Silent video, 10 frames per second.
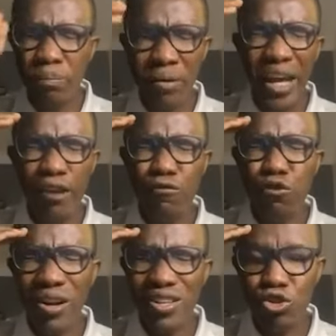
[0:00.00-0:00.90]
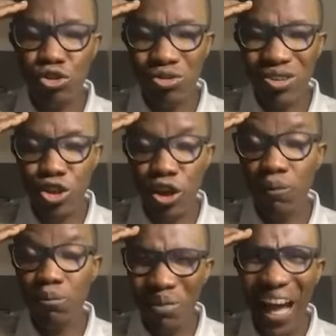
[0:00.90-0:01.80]
pray for restoration
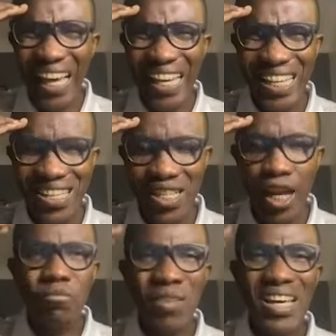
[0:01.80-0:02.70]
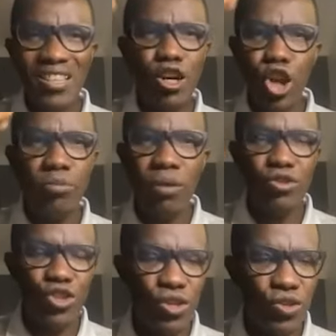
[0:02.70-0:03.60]
of mind in the name of
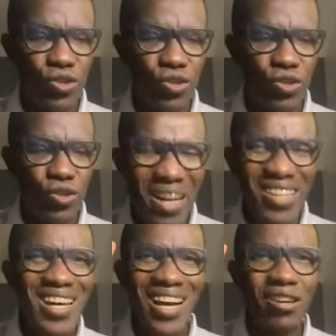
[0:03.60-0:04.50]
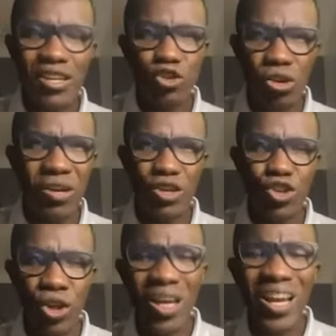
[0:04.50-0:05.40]
Jesus. Mental
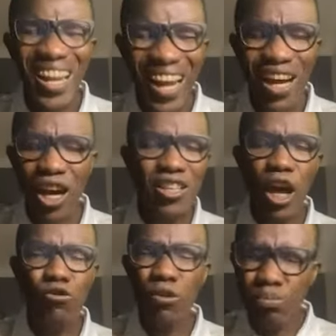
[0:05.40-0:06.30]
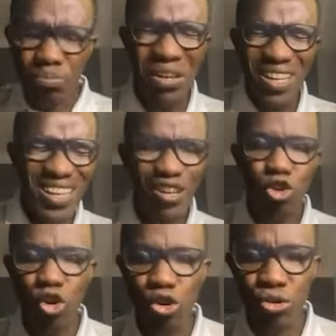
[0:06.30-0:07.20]
restoration. Lakata will break the
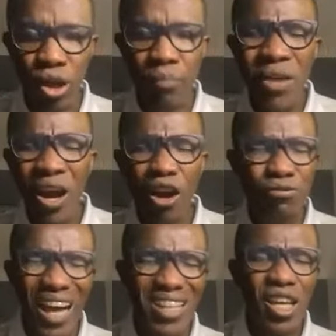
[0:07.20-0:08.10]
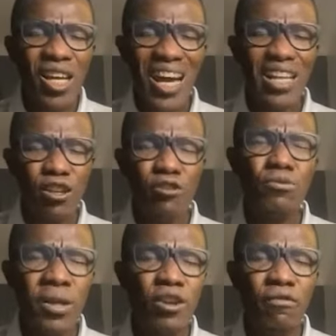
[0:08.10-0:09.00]
hold of that, that
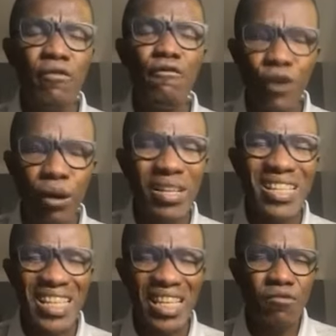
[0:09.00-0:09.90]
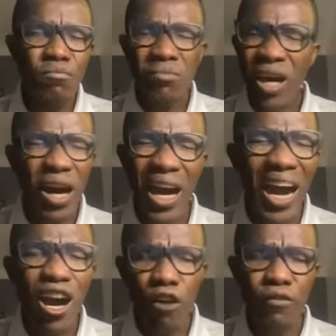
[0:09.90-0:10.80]
spirit of infirmity uh,
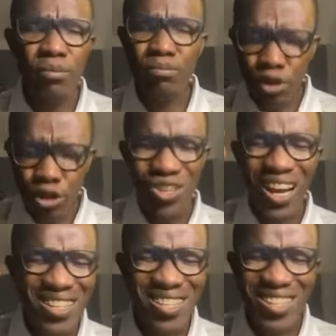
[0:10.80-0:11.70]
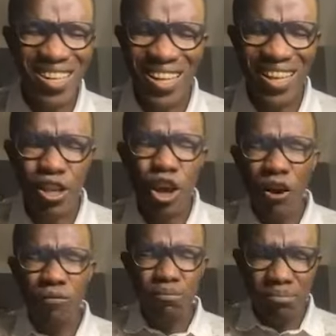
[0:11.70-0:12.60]
of emotional sickness,
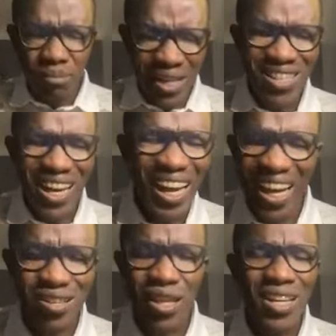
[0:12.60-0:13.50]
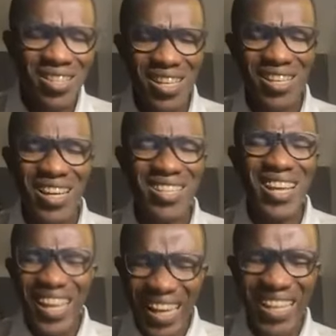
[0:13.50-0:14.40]
of mental health sickness.
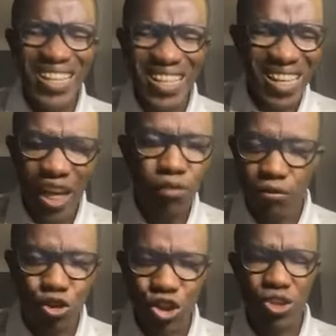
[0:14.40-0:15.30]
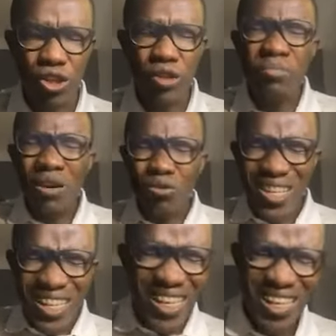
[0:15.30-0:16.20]
In the name of Jesus, we
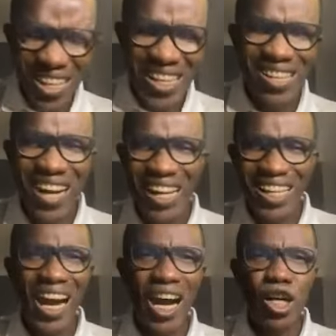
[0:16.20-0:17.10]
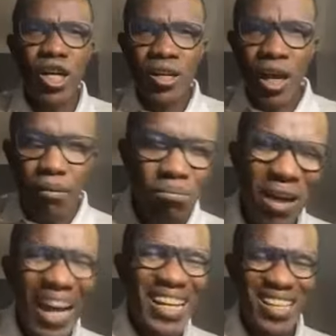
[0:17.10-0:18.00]
decree right now that the
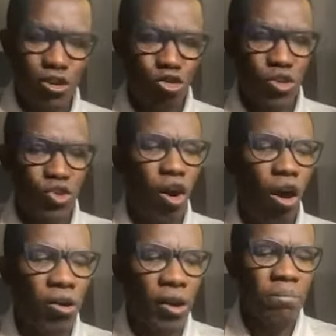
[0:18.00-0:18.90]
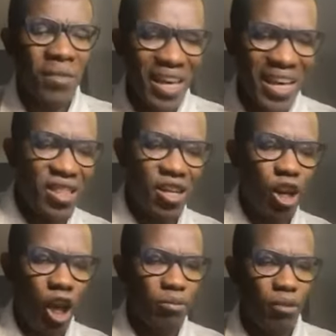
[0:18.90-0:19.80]
mind is restored. In the
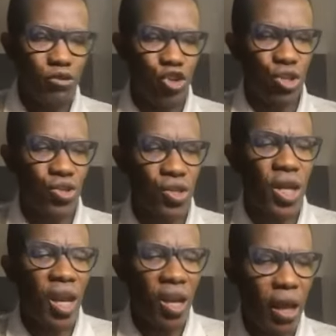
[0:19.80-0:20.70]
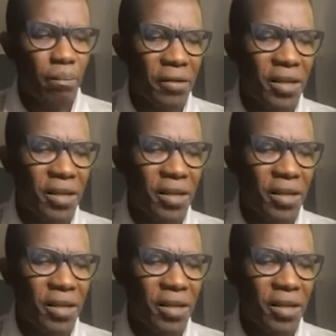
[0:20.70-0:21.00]
name of Jesus, We